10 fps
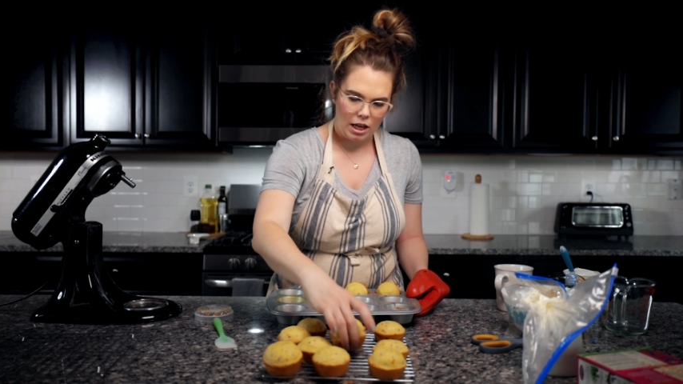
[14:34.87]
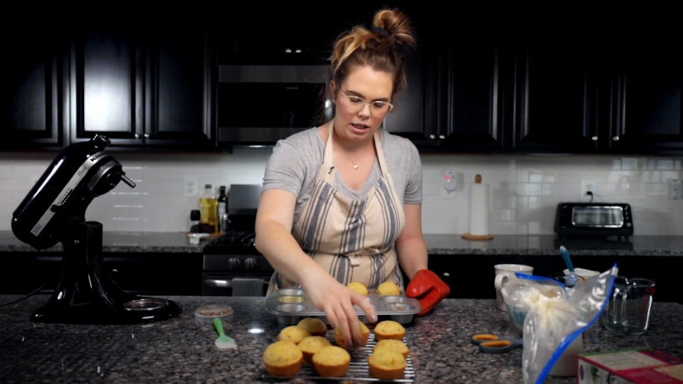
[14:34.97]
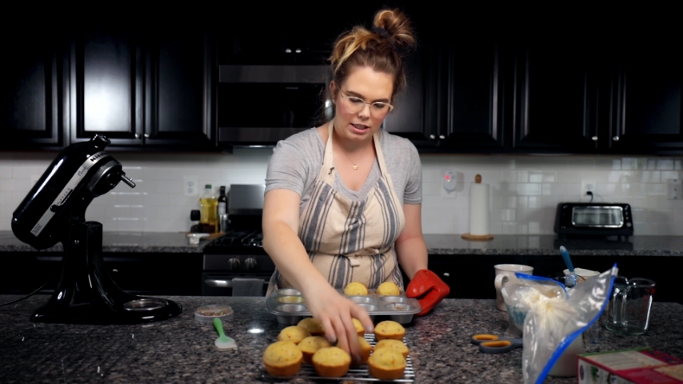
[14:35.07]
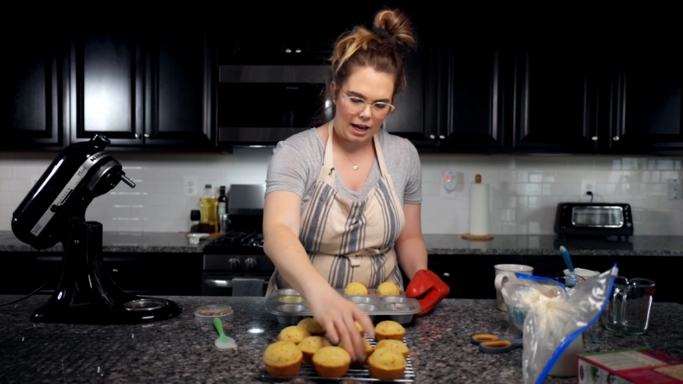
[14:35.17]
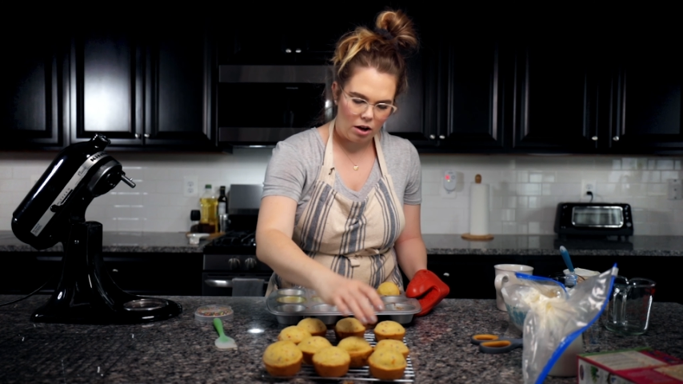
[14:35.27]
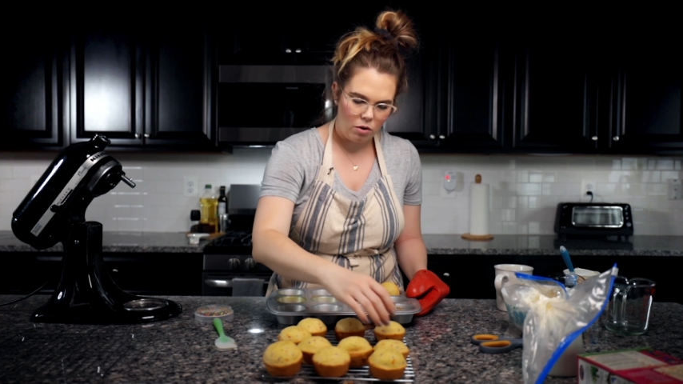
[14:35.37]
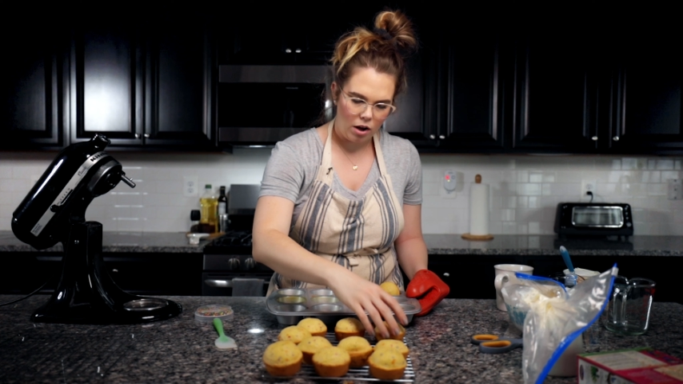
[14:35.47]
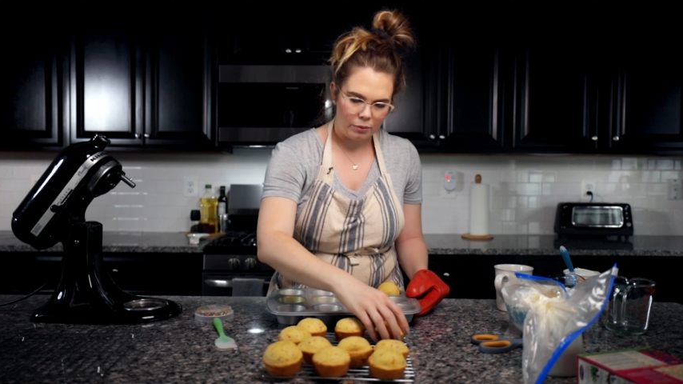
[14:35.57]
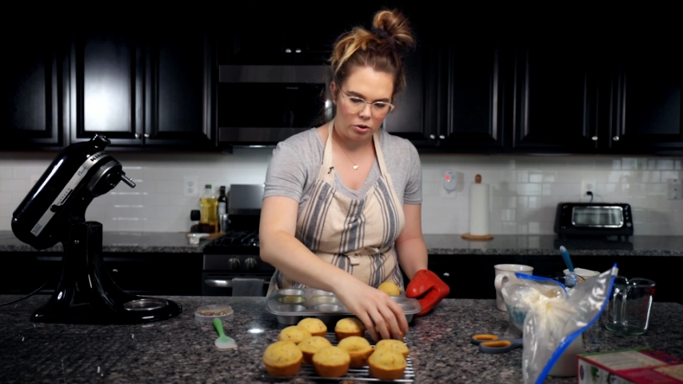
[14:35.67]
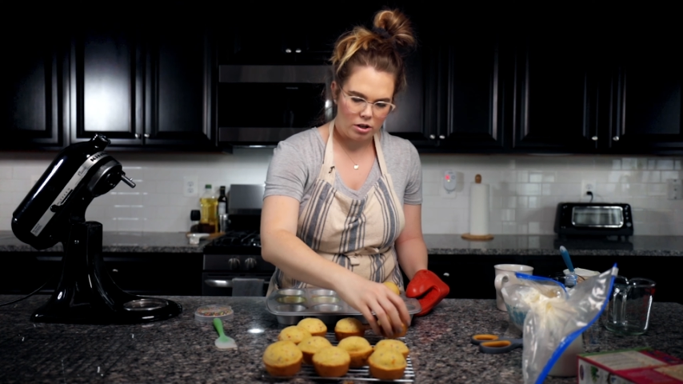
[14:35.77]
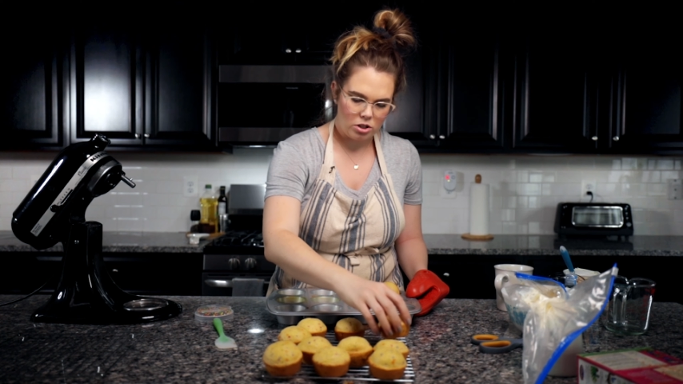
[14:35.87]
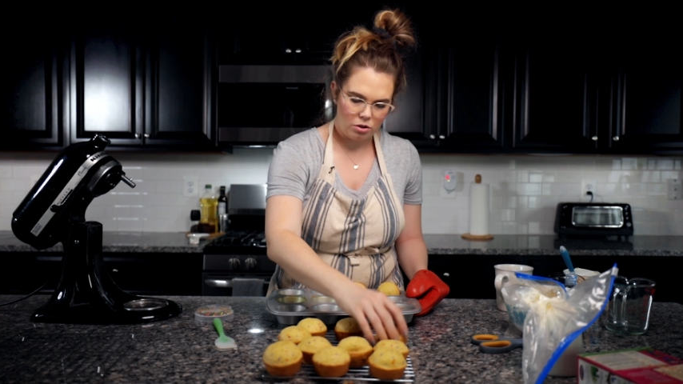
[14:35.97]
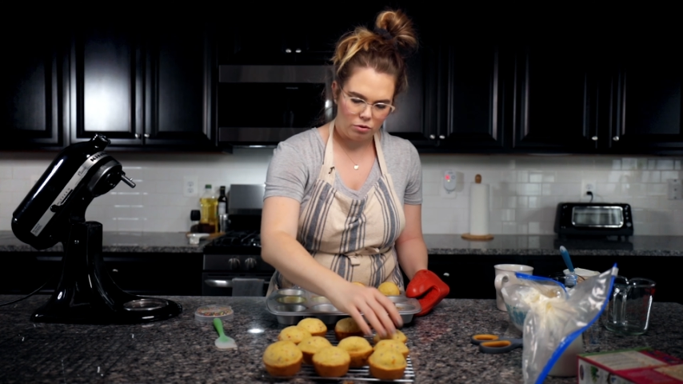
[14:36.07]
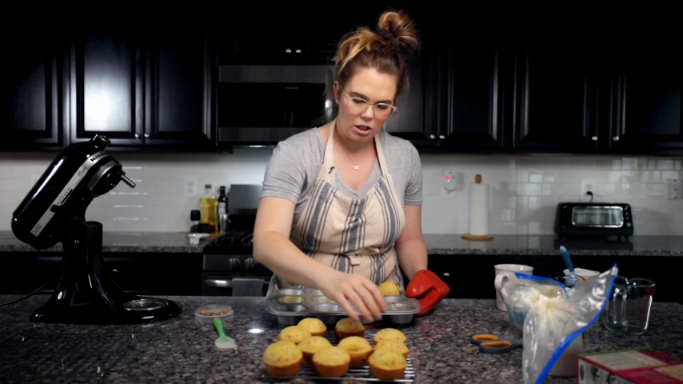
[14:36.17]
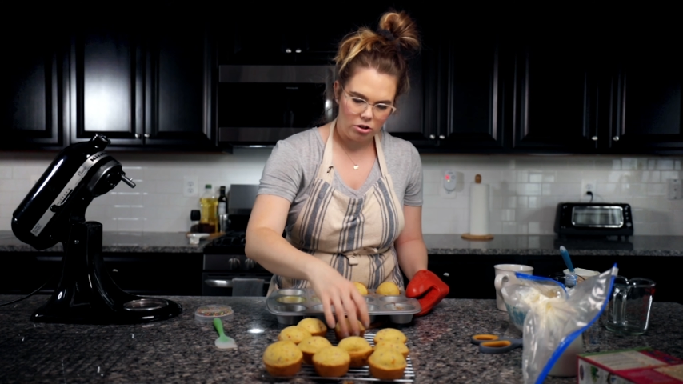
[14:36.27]
is how I'm going to
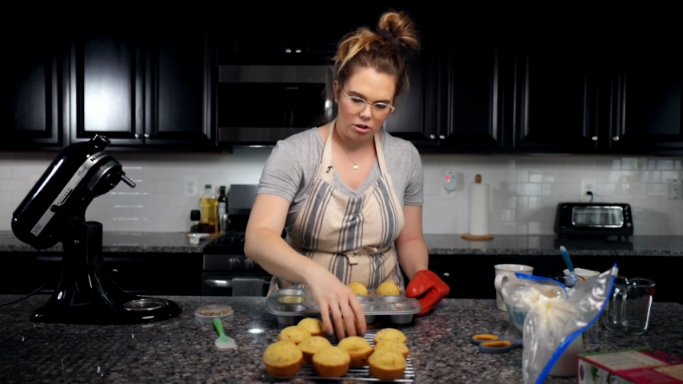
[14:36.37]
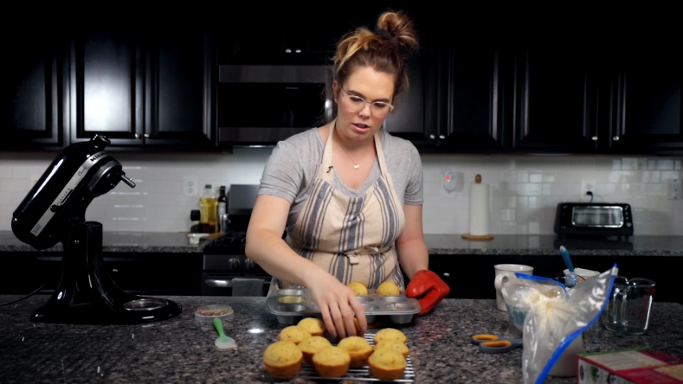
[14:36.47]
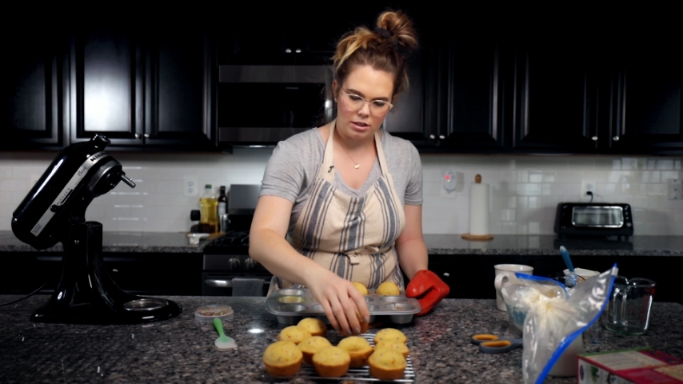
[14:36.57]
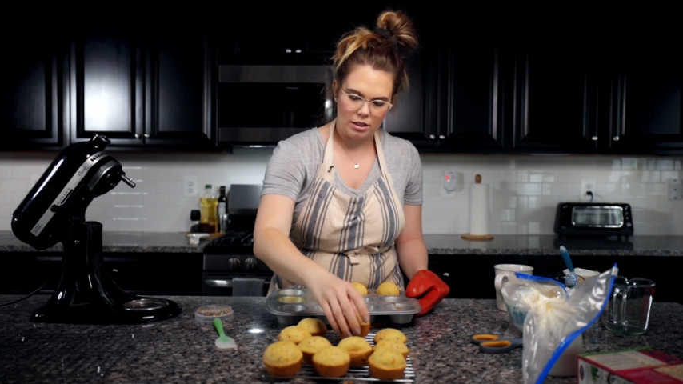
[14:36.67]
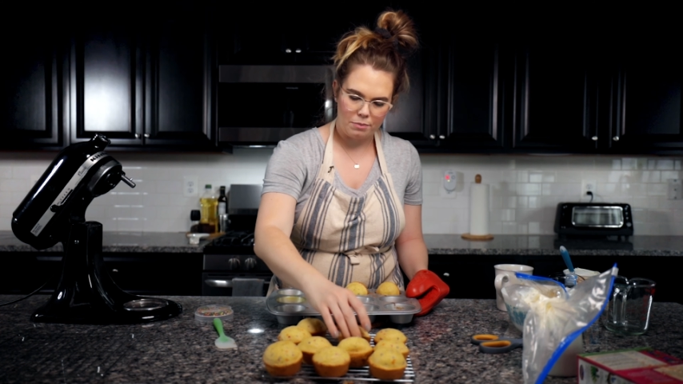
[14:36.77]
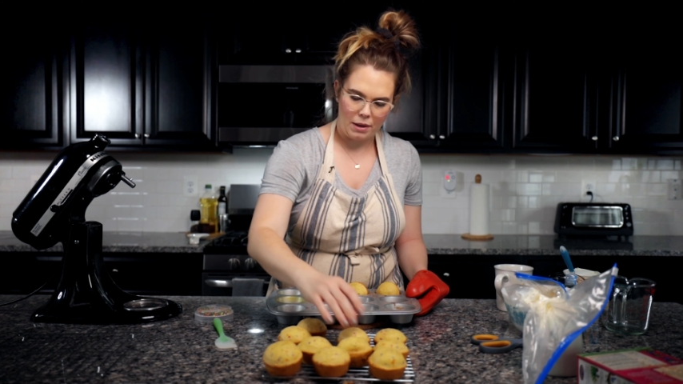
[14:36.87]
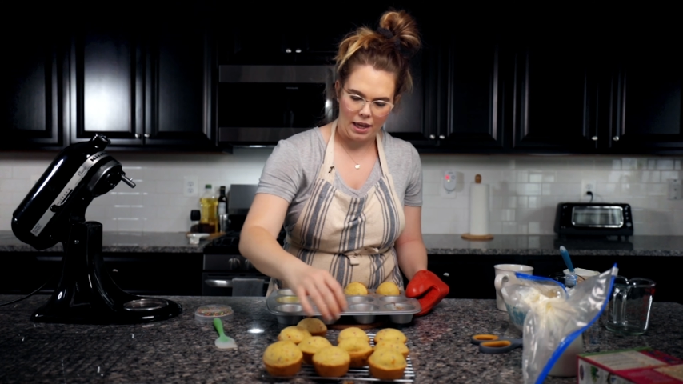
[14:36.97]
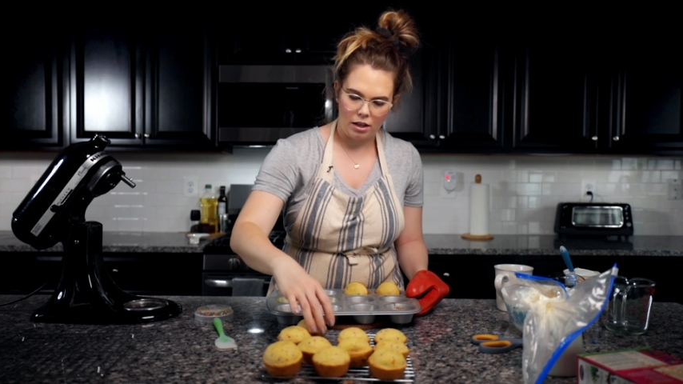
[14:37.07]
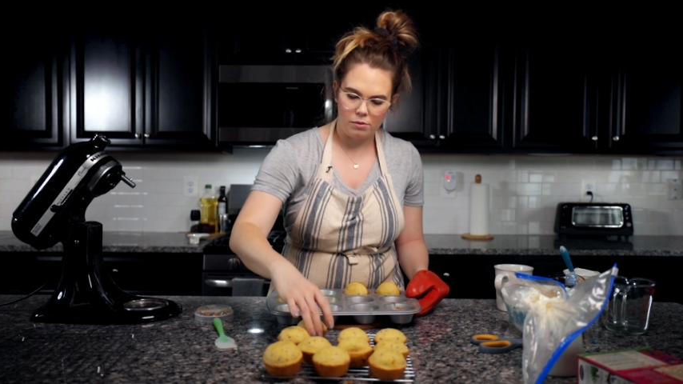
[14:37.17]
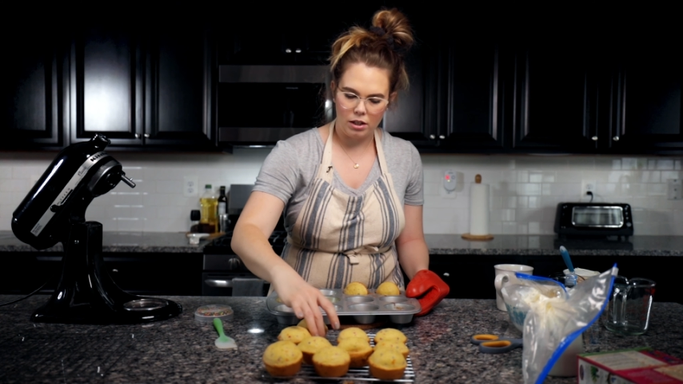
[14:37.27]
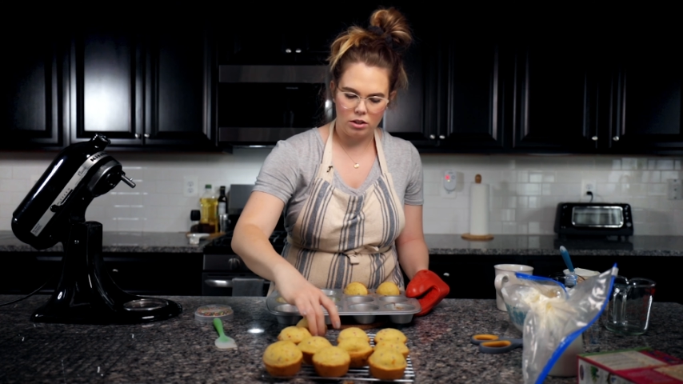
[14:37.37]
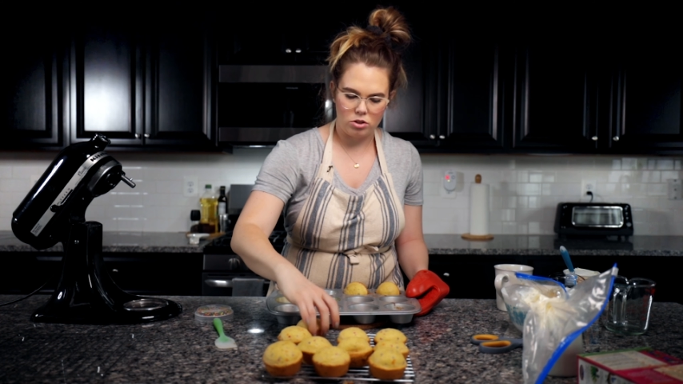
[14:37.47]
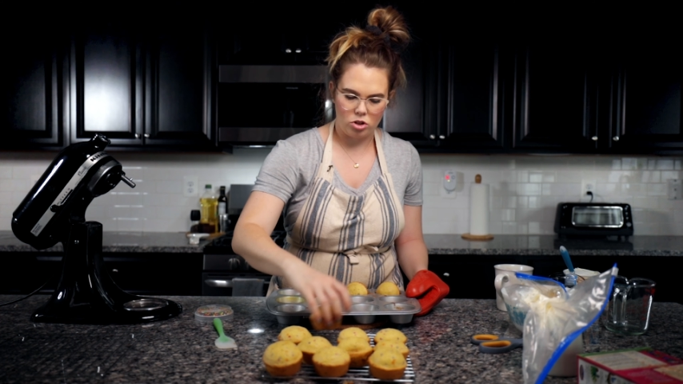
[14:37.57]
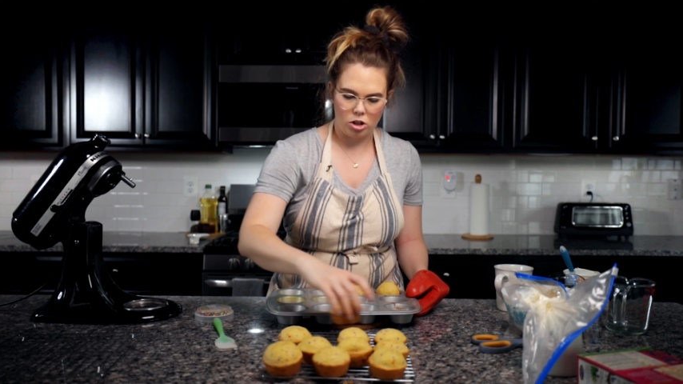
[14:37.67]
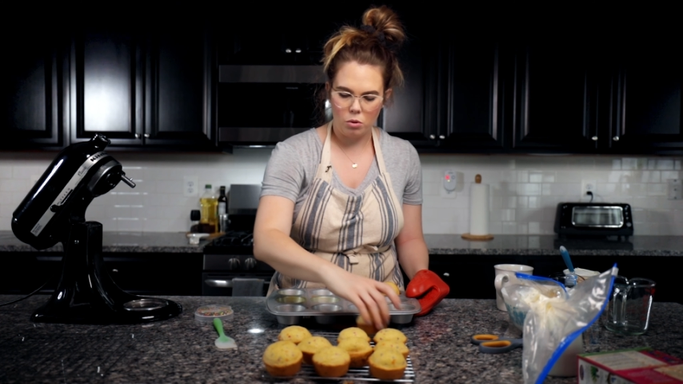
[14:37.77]
re-grease this pan when it's
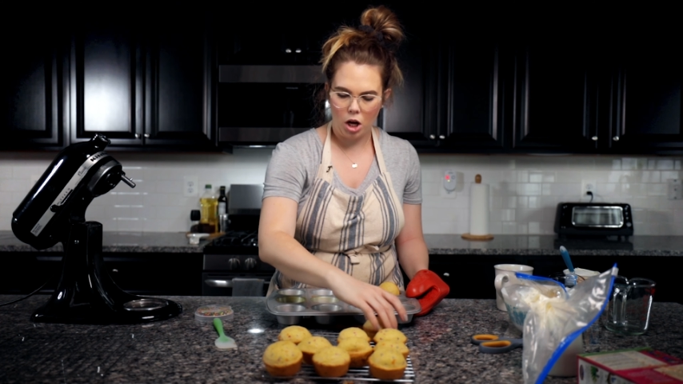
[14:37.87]
so